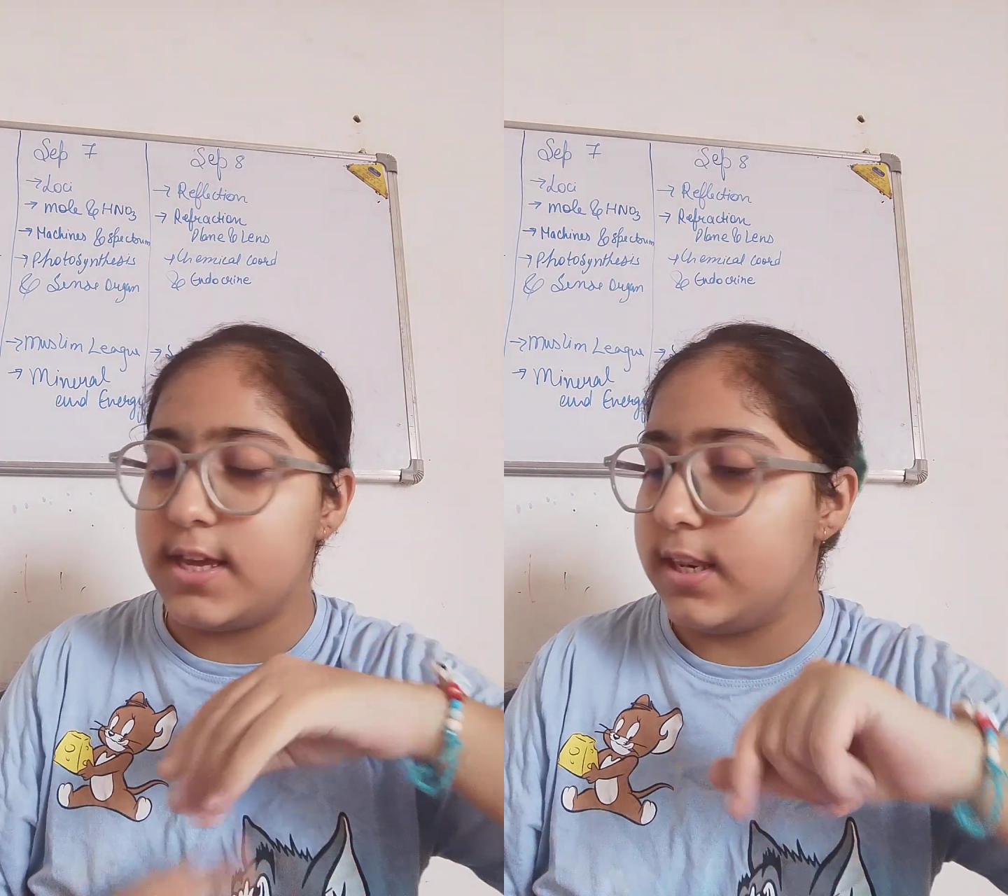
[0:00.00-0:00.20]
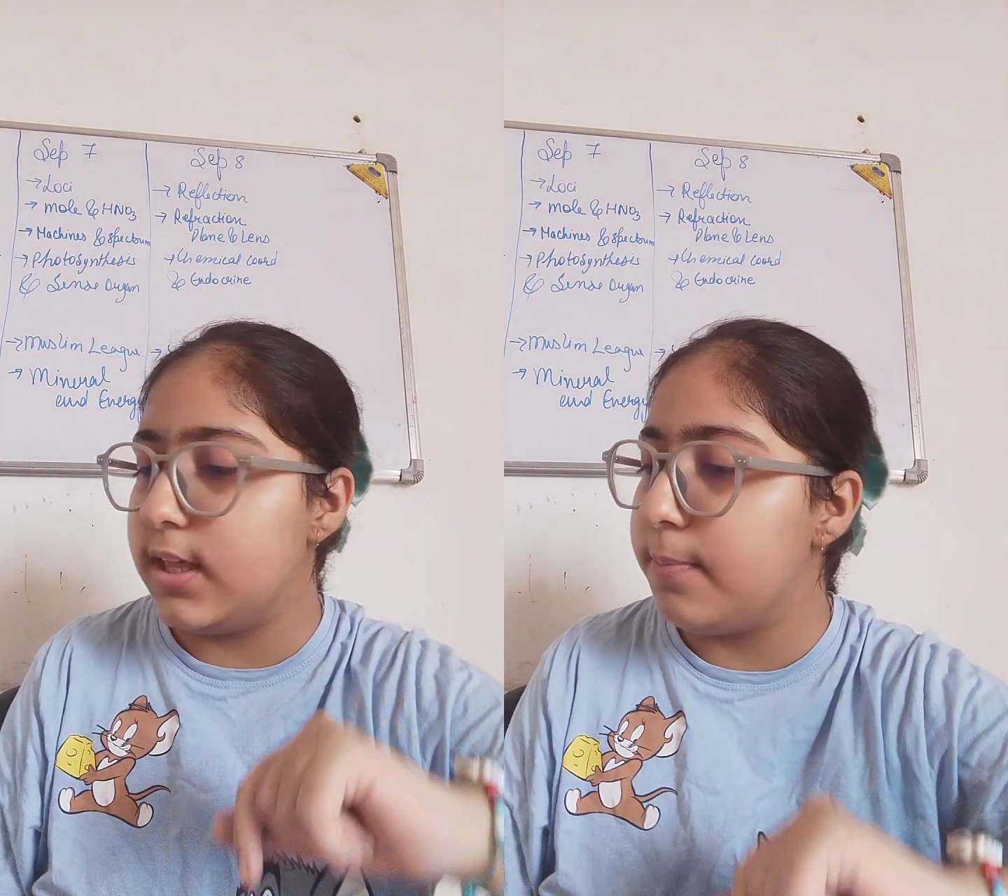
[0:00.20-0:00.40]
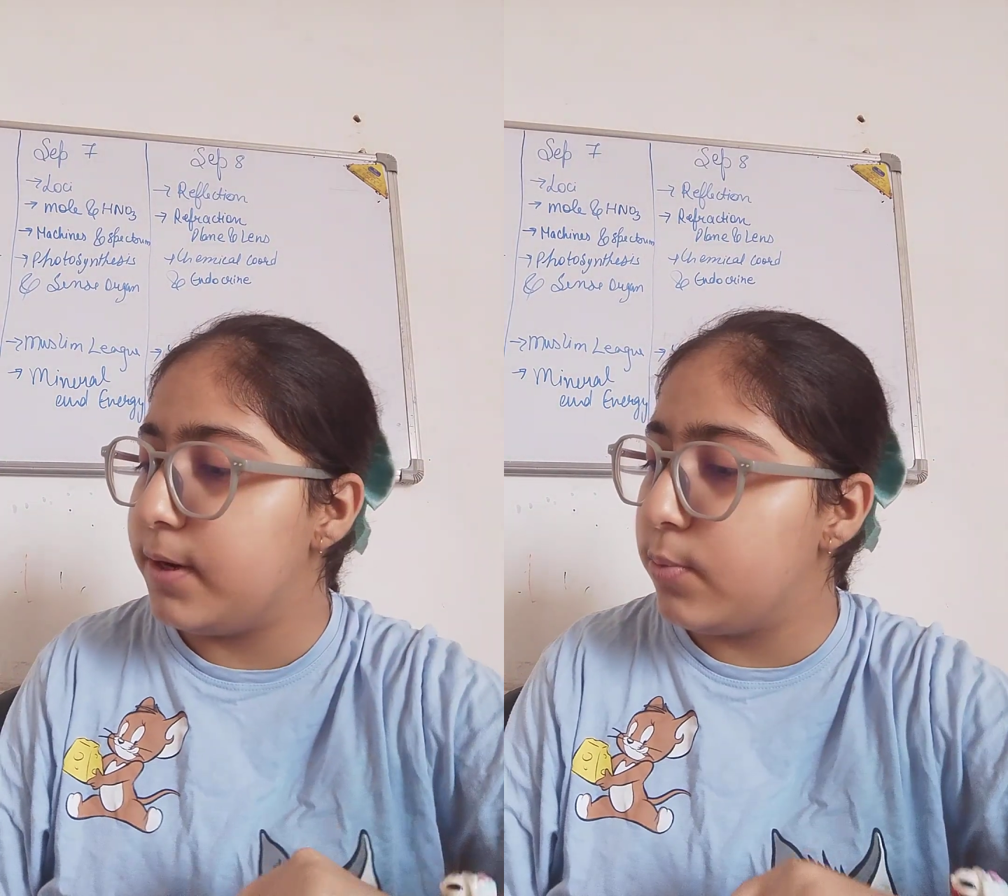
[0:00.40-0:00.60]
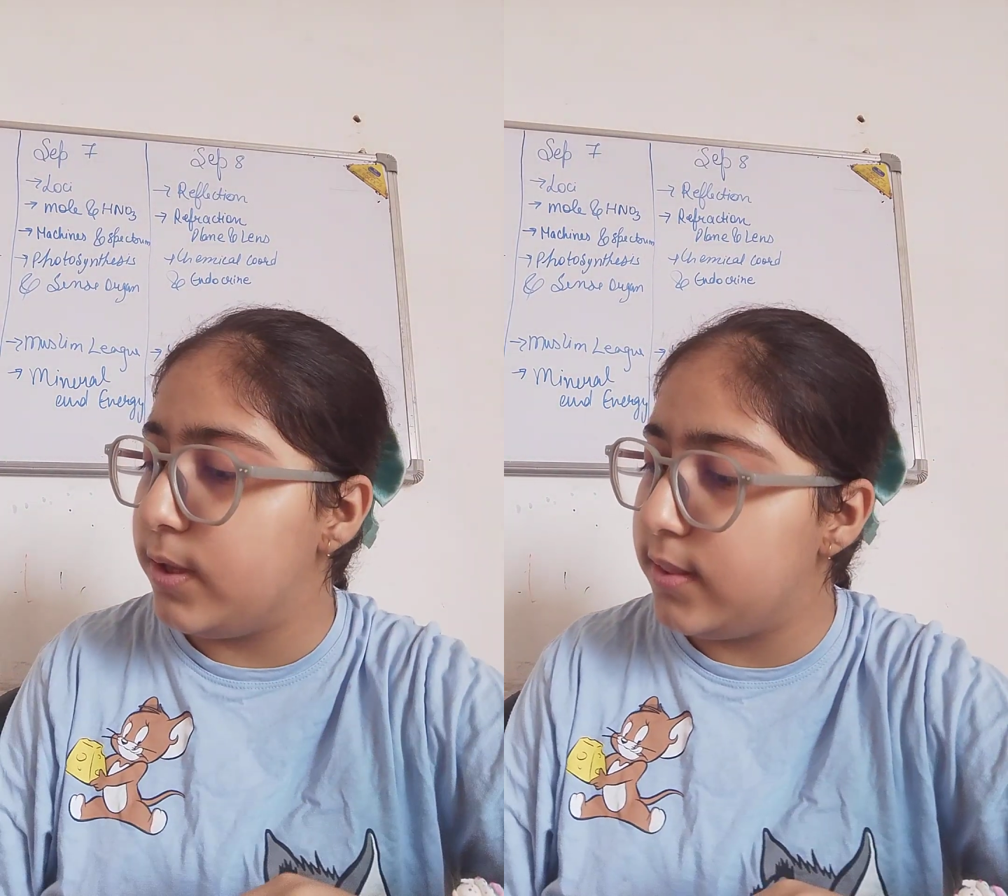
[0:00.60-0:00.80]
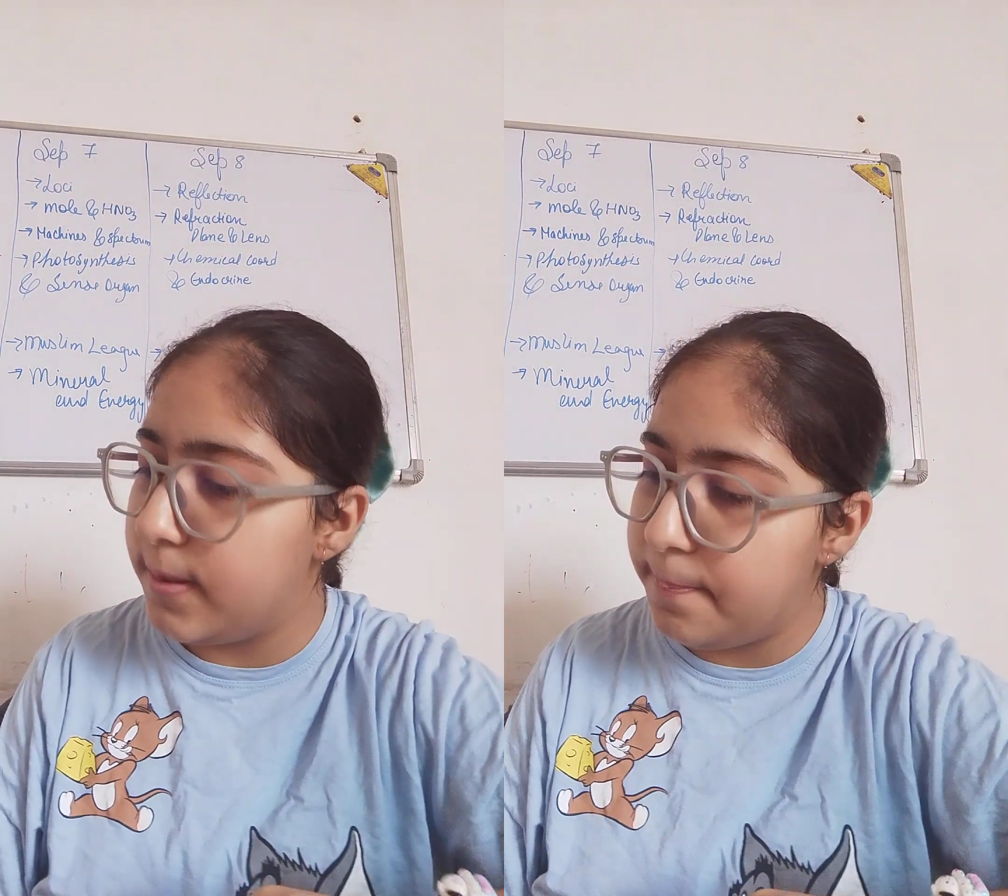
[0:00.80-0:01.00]
area
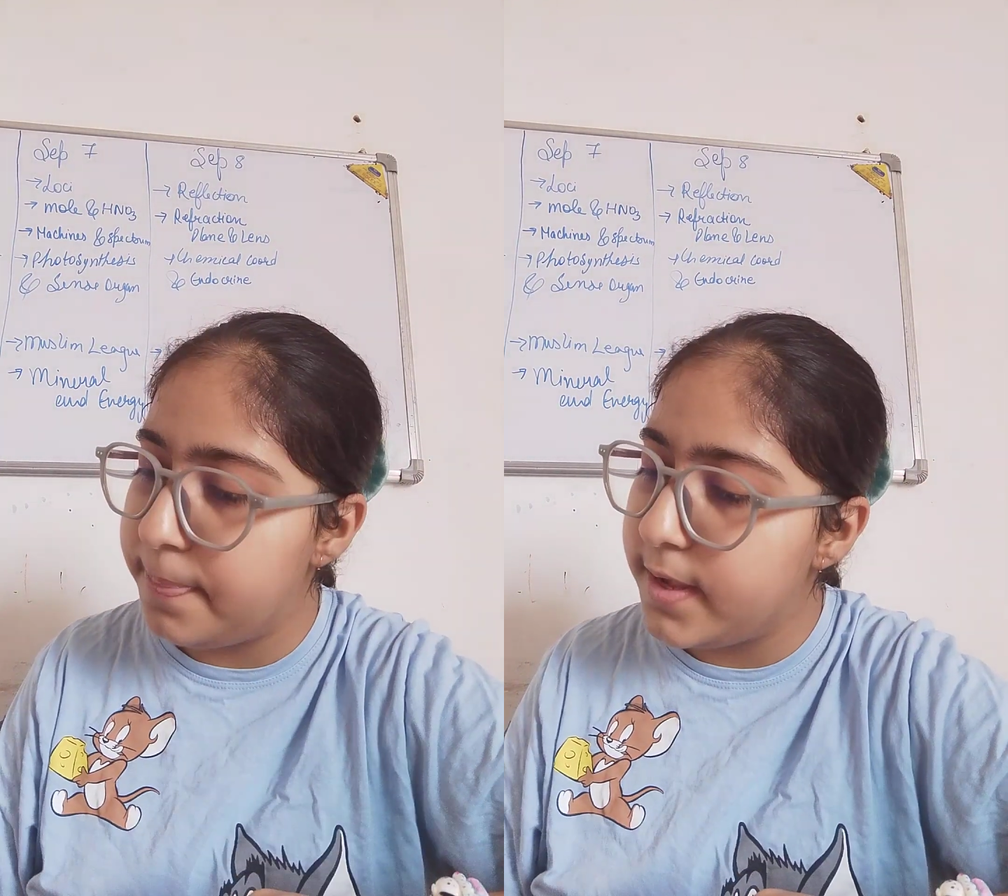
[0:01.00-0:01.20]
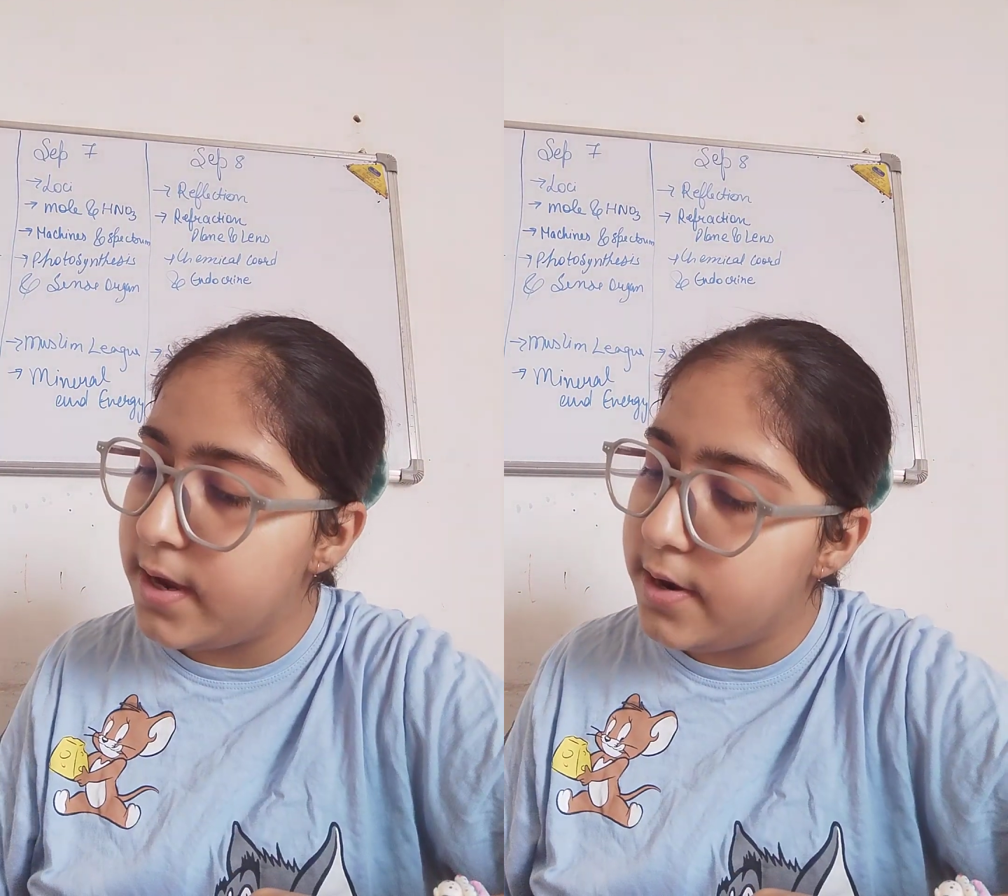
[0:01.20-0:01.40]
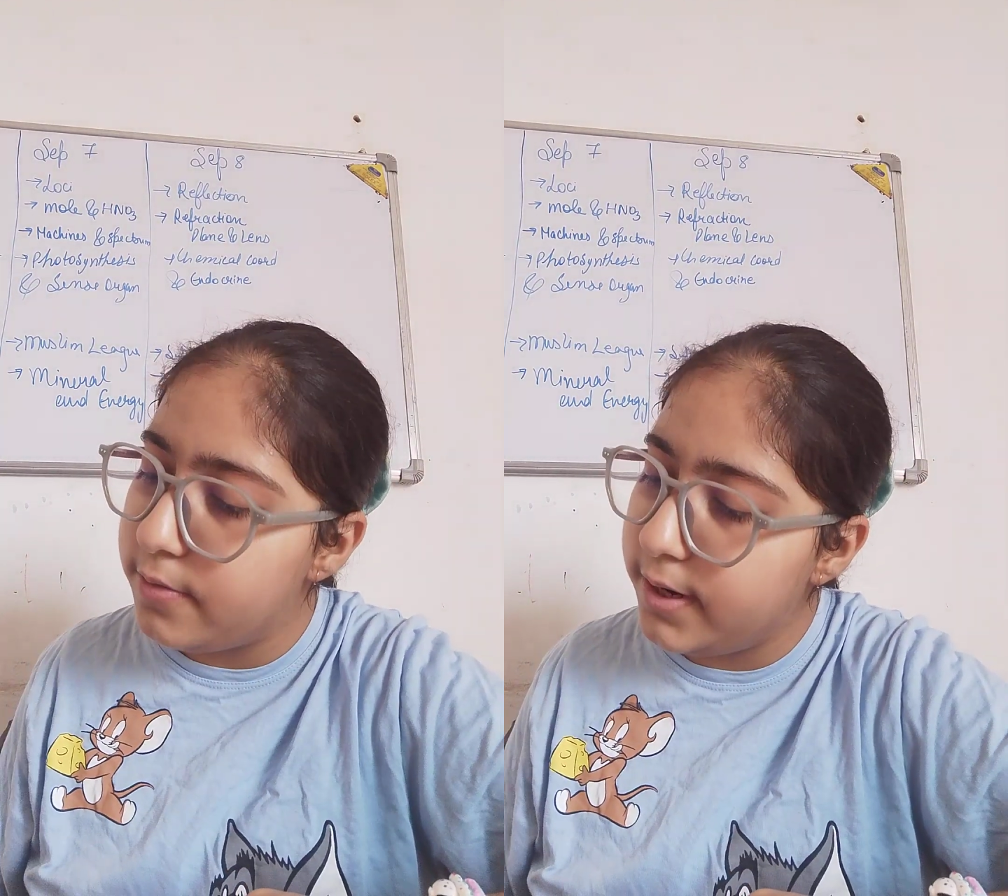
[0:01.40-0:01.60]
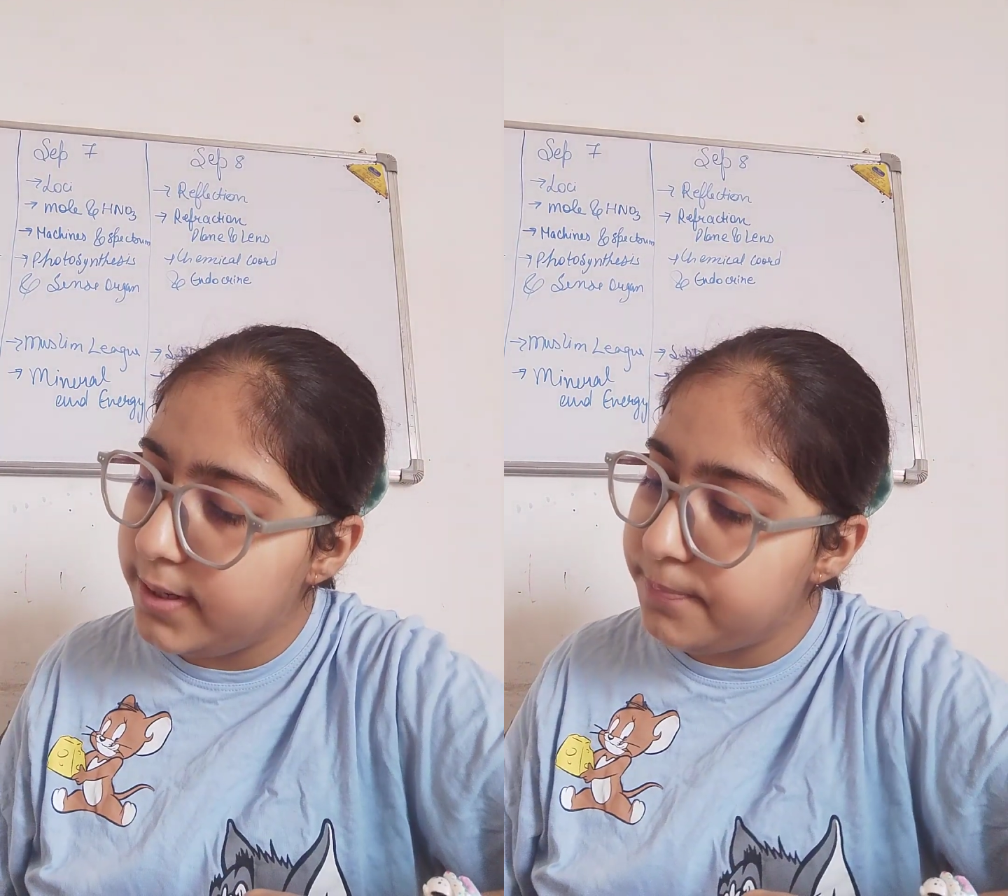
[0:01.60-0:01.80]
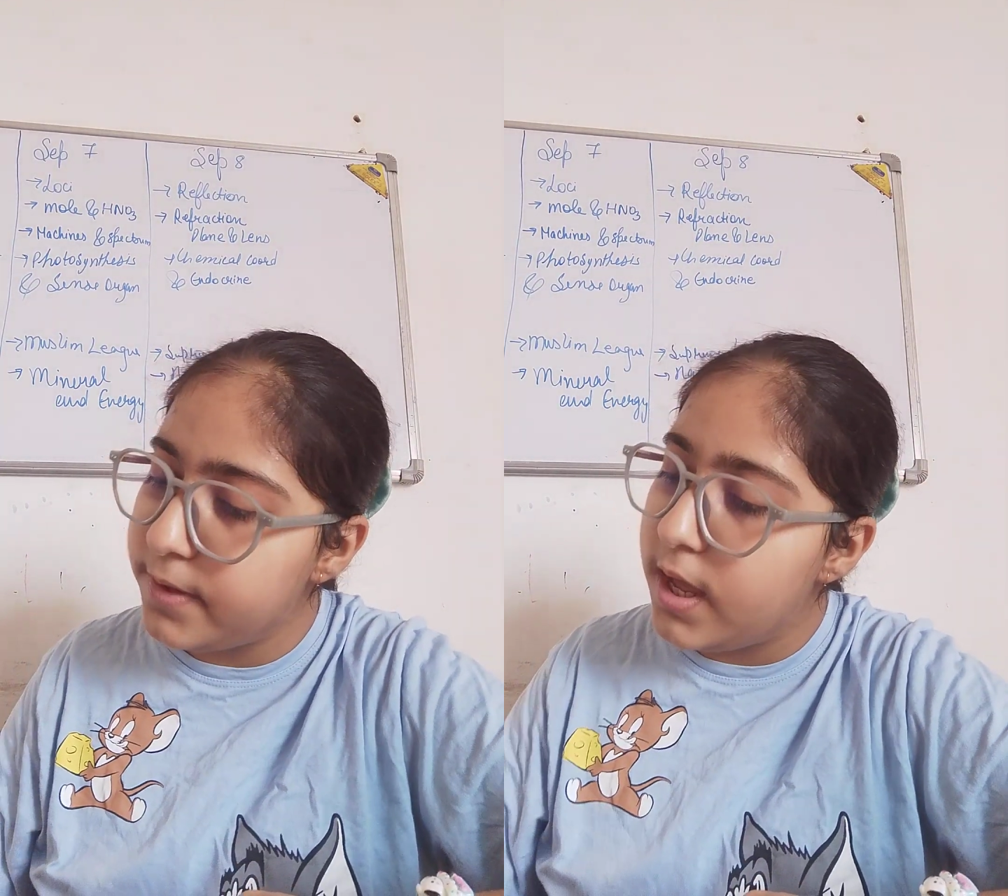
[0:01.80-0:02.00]
between them,
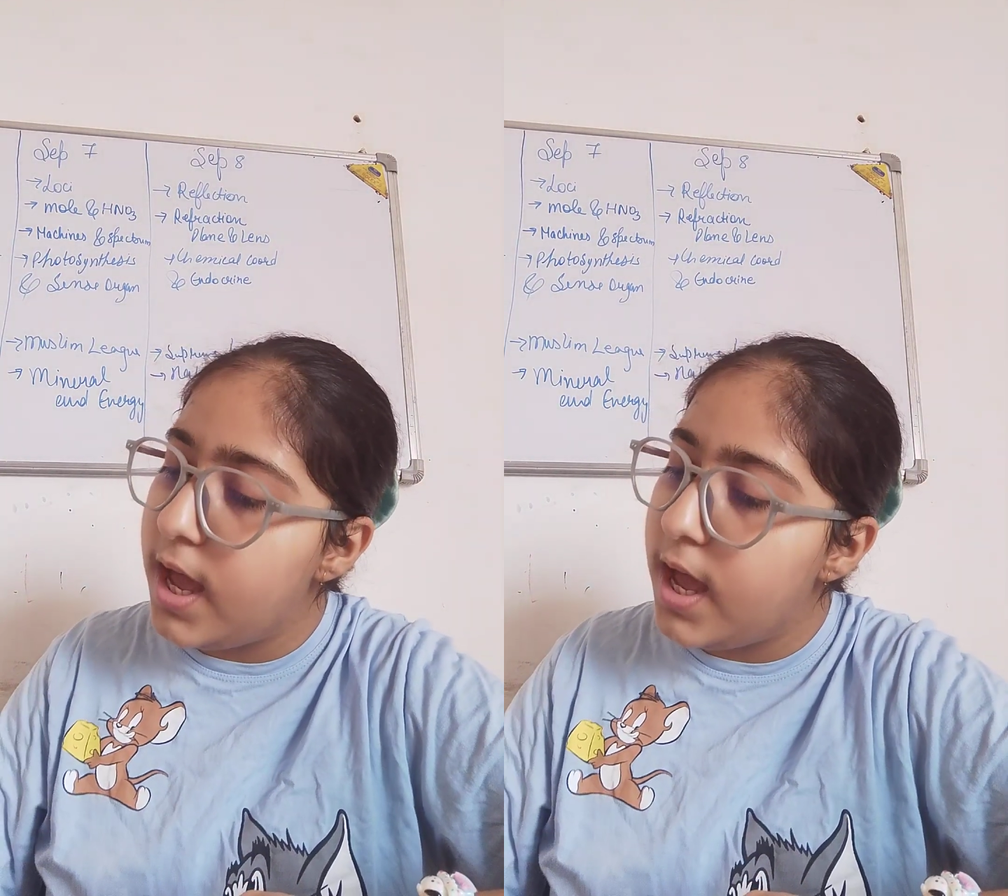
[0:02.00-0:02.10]
right?